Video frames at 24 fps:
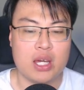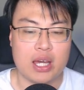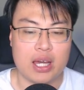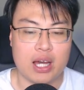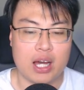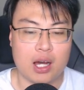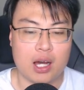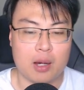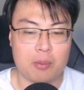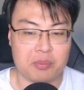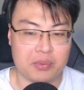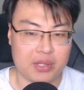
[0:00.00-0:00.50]

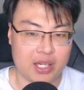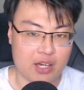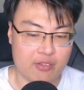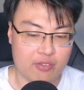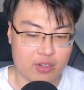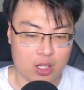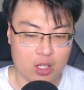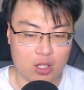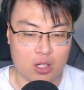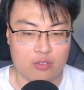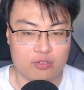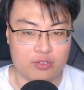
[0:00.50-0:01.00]
um, they have a
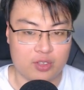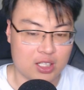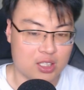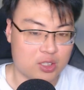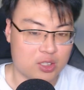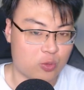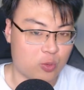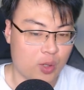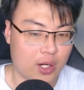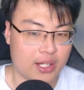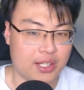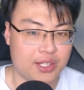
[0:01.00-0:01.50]
lot of
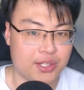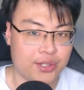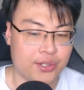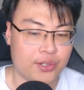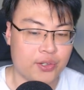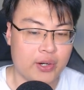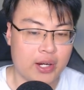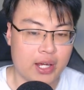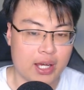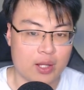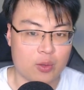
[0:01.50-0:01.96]
things right here. Alright,